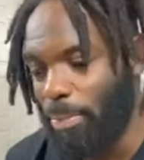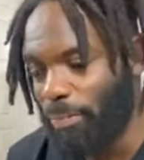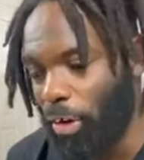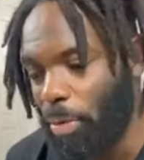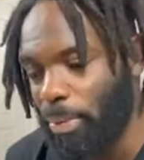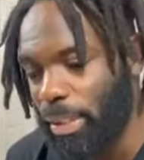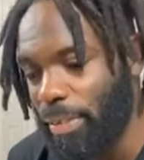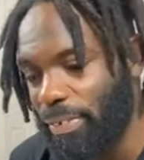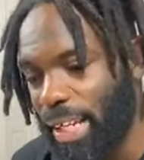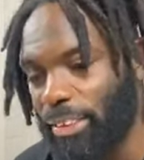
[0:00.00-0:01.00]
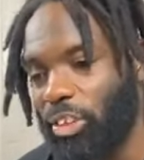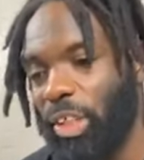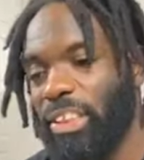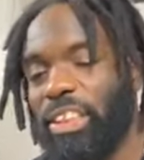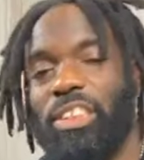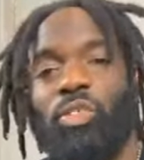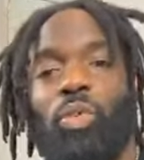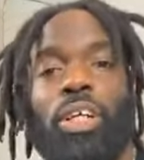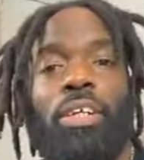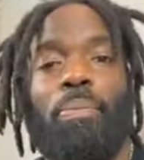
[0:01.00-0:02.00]
I'm a firm believer that stretching is
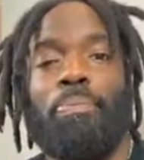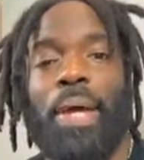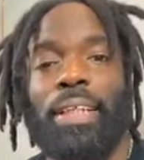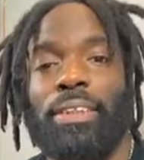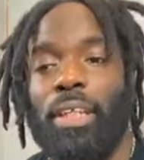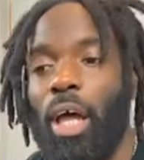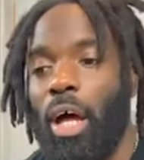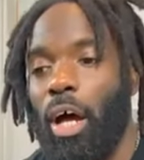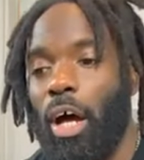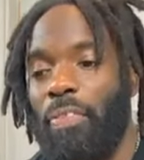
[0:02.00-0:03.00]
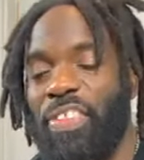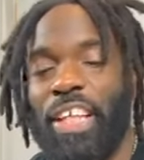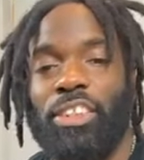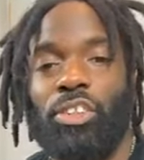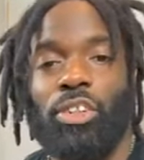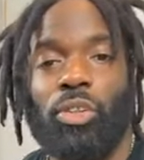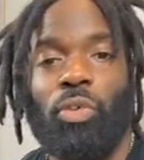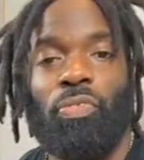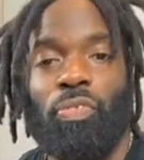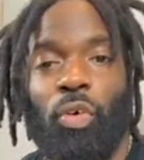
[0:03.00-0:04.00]
one of the best things you could
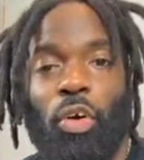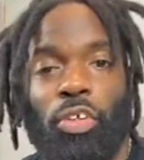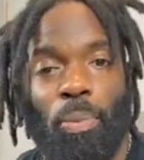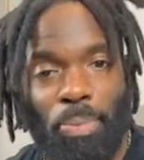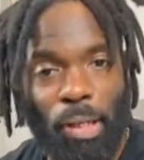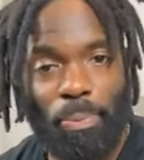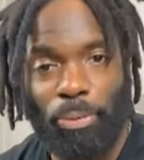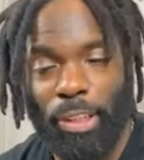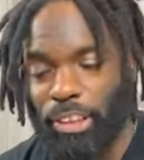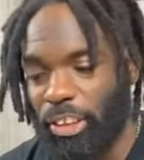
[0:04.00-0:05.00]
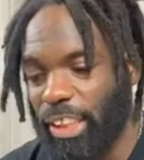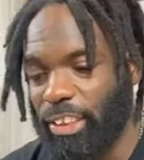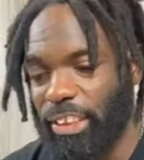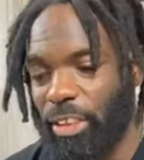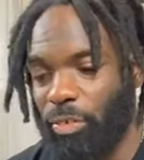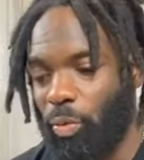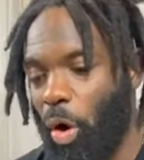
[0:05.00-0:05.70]
do for your blood pressure in general.